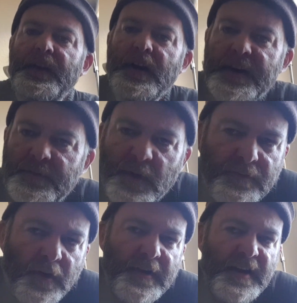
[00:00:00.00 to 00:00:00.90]
and I'd be
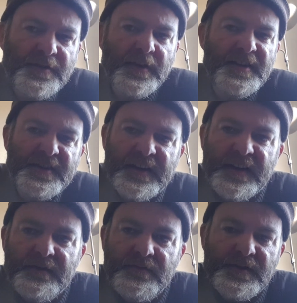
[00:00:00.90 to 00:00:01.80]
very interested
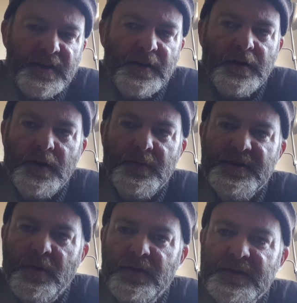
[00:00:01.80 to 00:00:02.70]
to know your
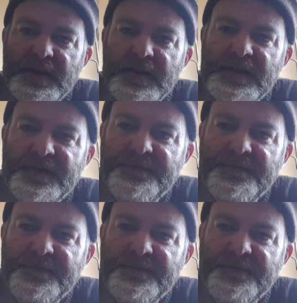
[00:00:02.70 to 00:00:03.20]
responses.